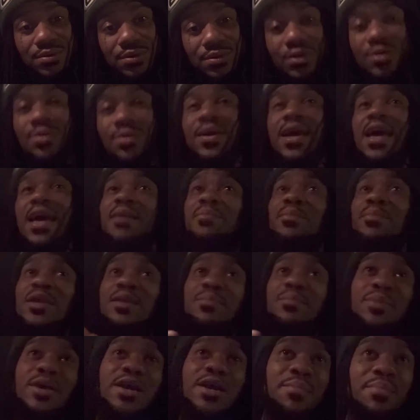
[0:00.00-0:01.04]
You can't be the
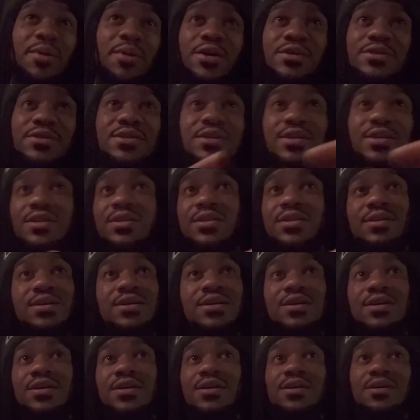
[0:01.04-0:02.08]
bigger person and
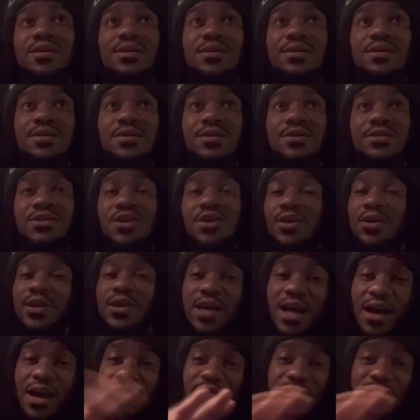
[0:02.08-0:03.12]
turn the
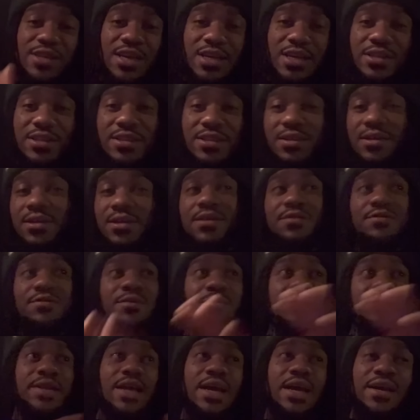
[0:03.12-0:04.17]
conversation
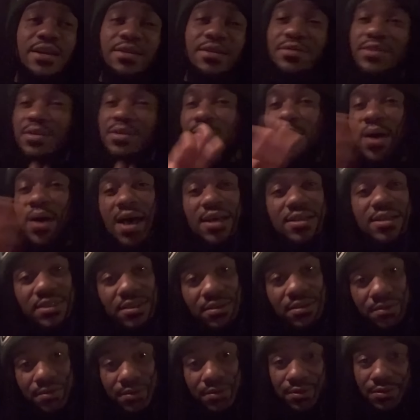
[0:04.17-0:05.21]
from negative to
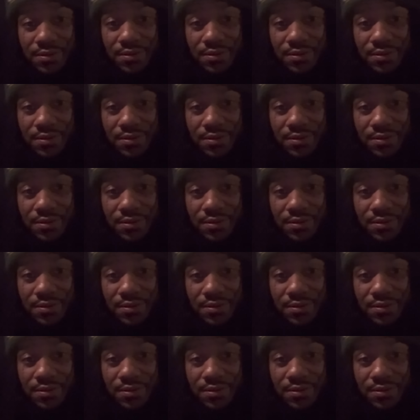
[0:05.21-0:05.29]
positive.